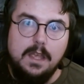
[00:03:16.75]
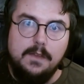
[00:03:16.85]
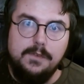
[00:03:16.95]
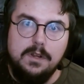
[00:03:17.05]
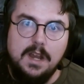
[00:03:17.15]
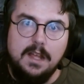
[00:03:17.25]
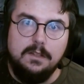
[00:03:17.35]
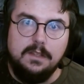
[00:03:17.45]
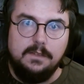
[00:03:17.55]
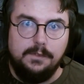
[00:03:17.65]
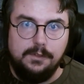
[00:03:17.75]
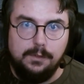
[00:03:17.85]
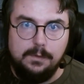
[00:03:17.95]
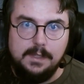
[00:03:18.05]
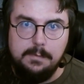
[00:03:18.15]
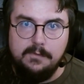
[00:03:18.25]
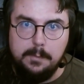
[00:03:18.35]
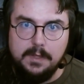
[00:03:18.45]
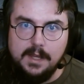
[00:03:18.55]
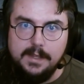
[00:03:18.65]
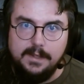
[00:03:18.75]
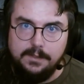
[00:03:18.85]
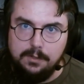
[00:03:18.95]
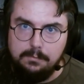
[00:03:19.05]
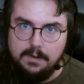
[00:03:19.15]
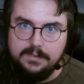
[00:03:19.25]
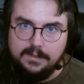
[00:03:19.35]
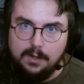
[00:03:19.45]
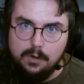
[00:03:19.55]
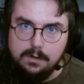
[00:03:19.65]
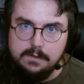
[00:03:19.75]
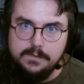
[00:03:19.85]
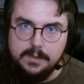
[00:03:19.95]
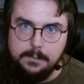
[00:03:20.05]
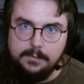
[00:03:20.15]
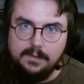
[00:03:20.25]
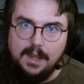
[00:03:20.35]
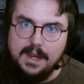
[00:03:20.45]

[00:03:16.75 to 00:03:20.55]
If you're not looking for too deep of a plot in your wrestling horror films,